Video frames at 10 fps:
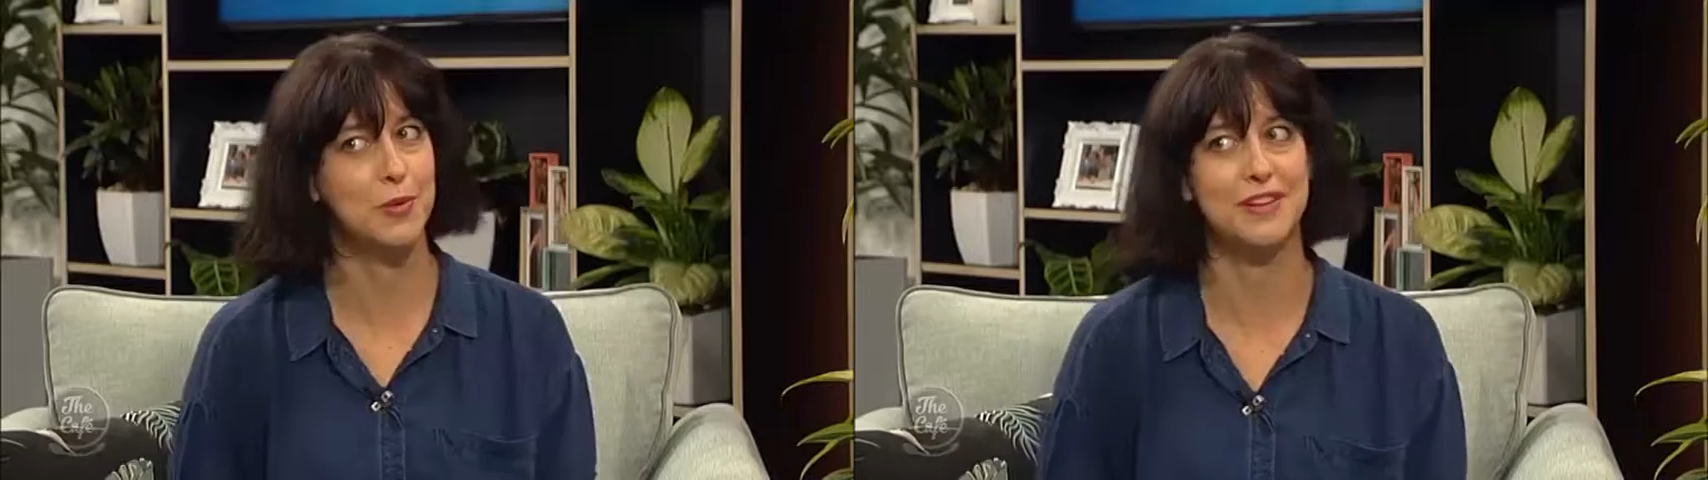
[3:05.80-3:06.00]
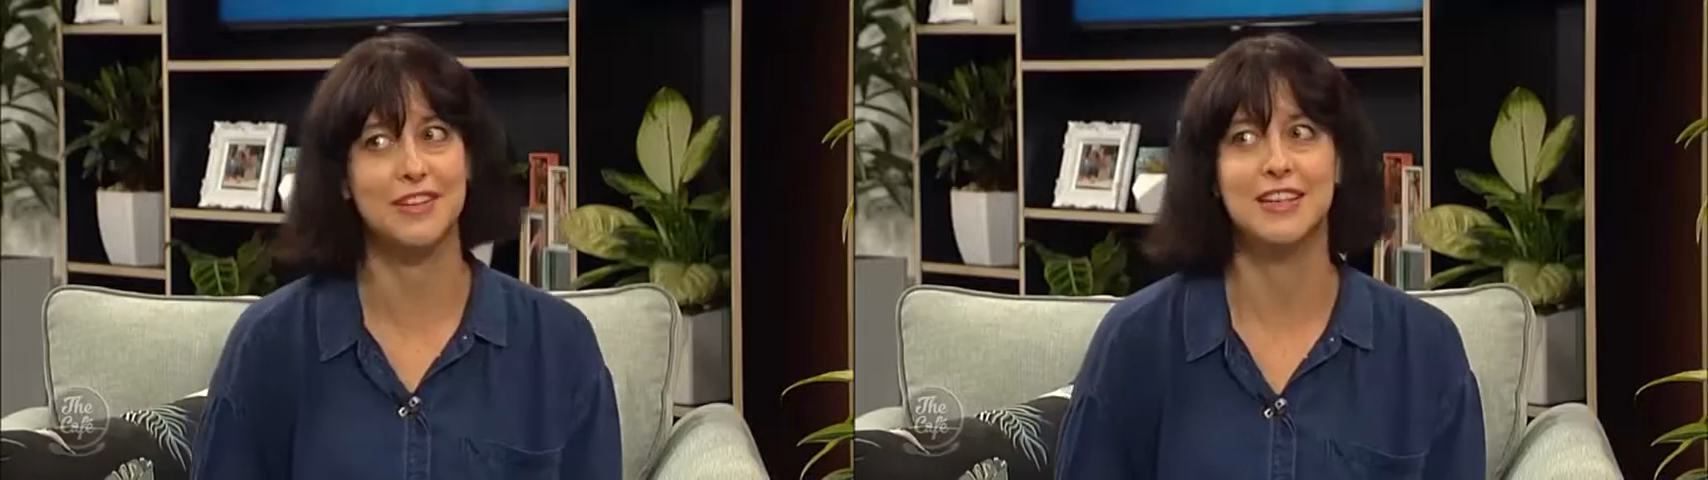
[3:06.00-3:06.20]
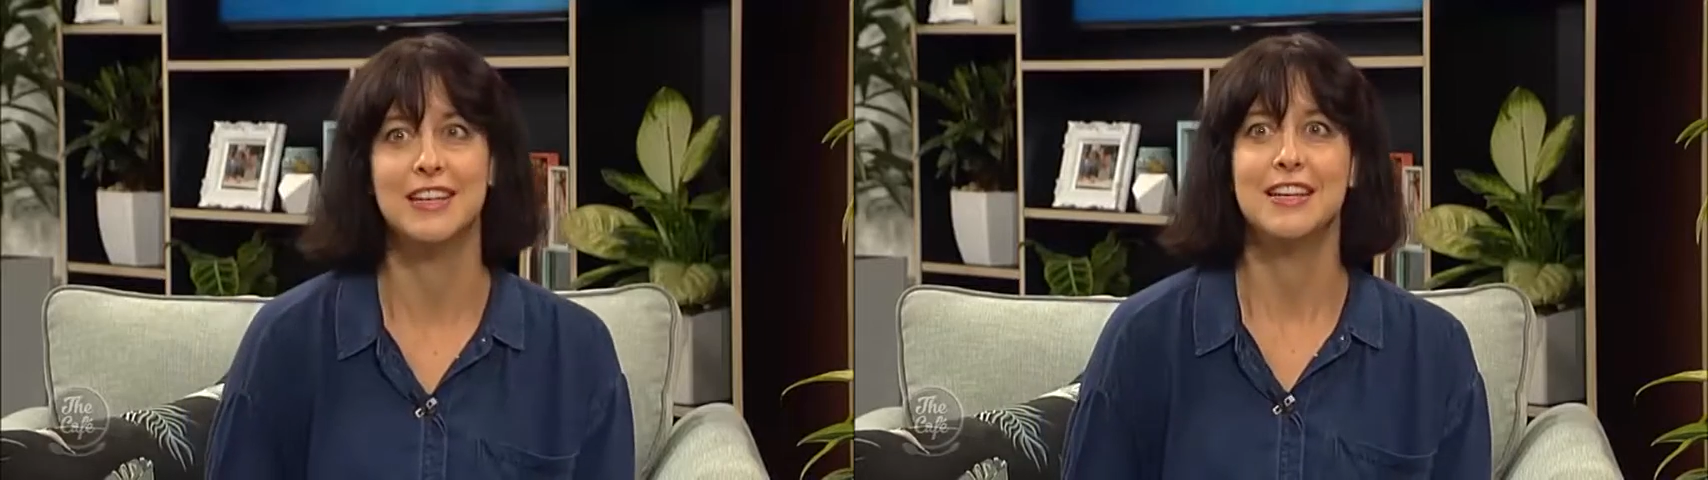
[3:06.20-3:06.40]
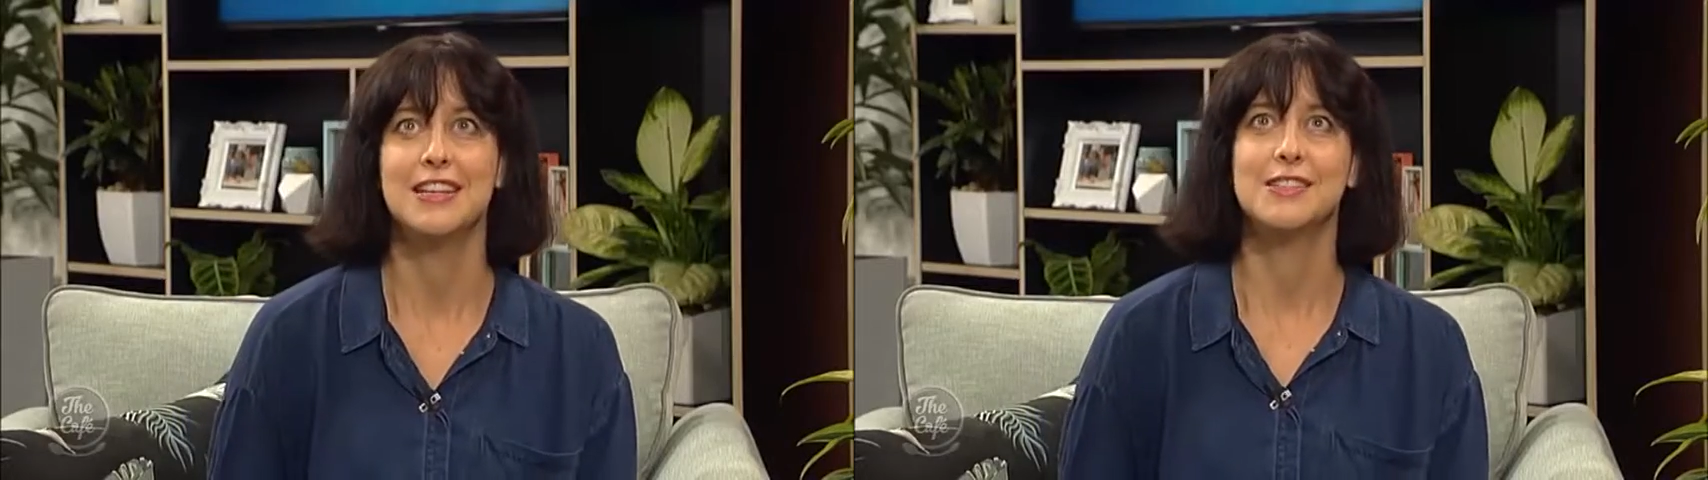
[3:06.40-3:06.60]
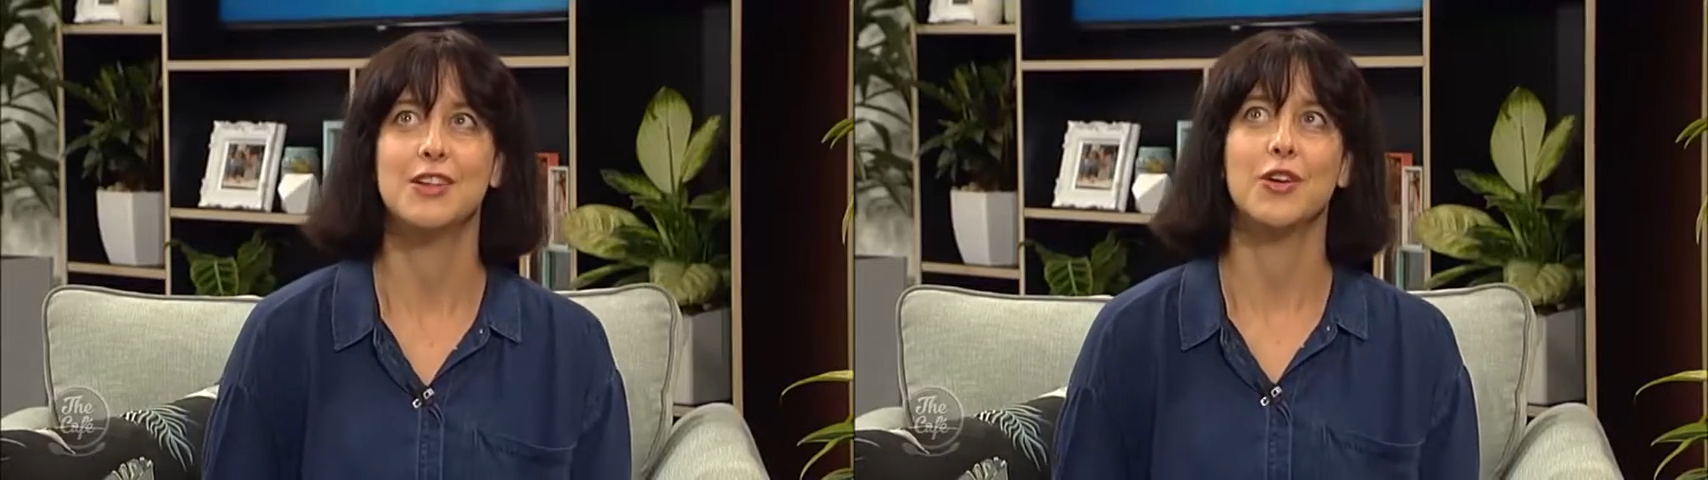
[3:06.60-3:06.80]
or whatever.
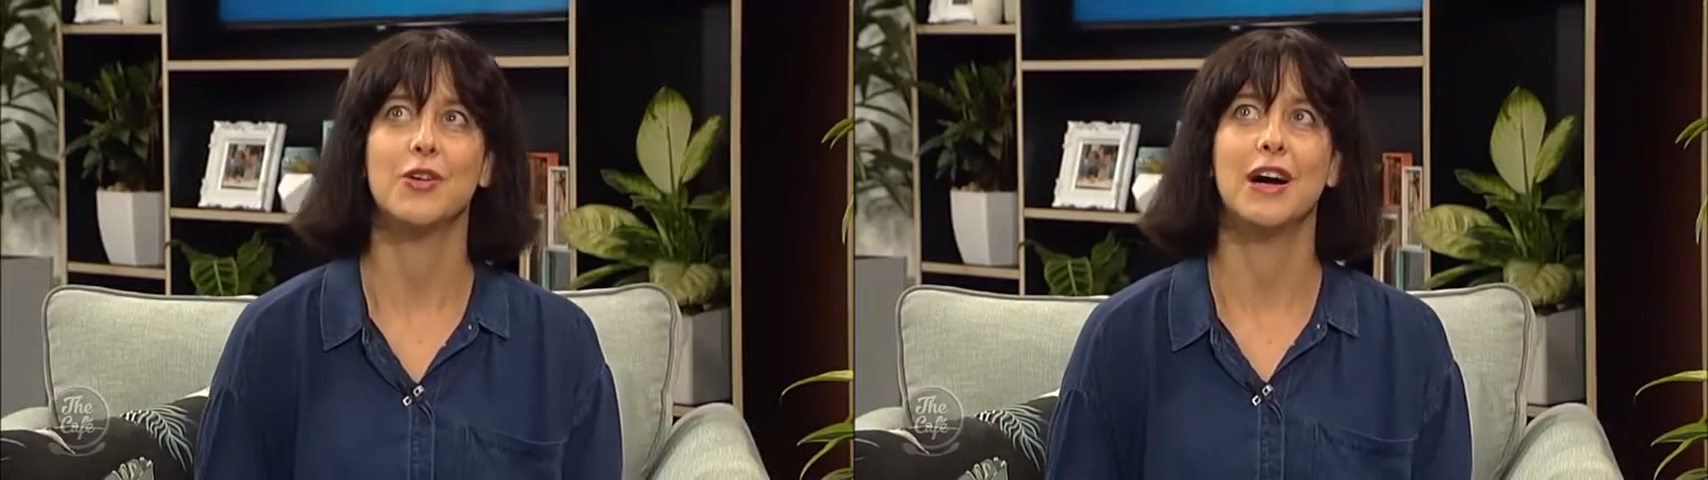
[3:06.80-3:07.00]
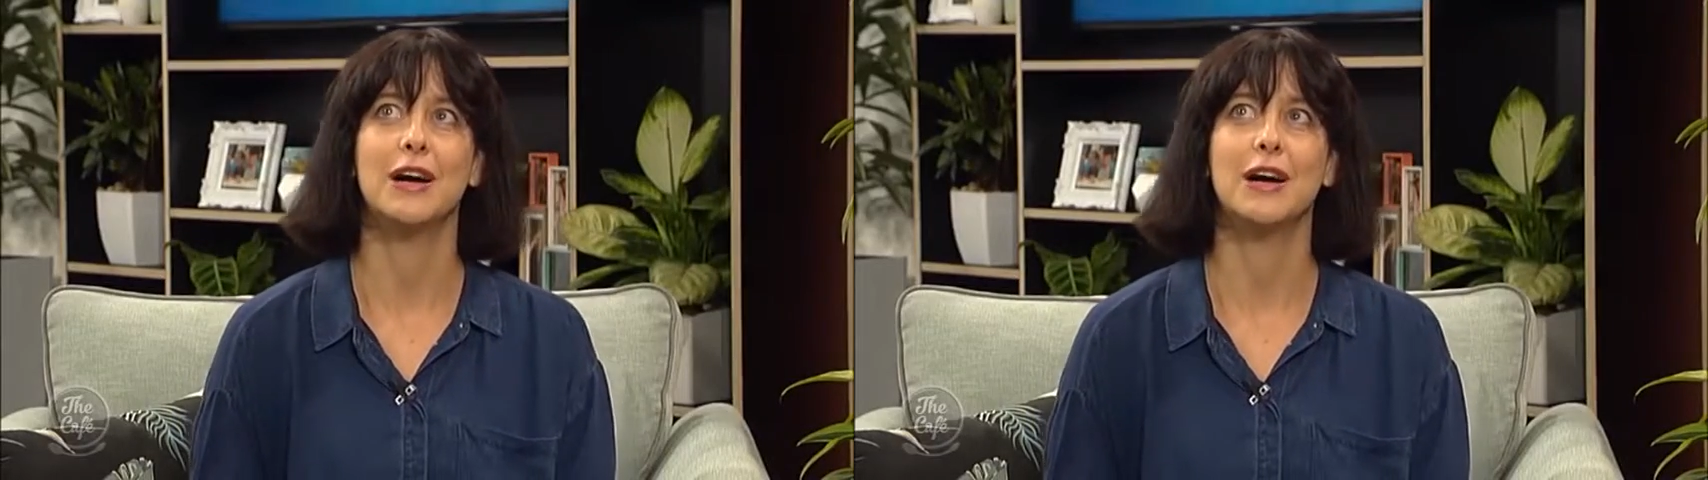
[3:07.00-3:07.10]
So